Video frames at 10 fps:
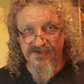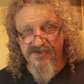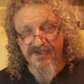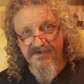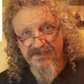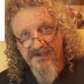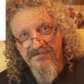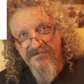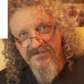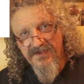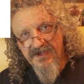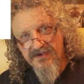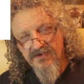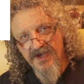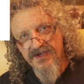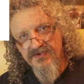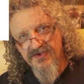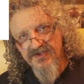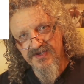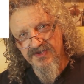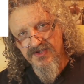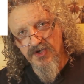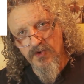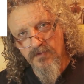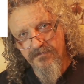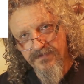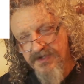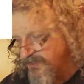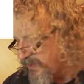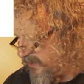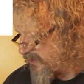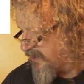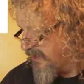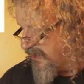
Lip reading: they're quite interesting too. You know,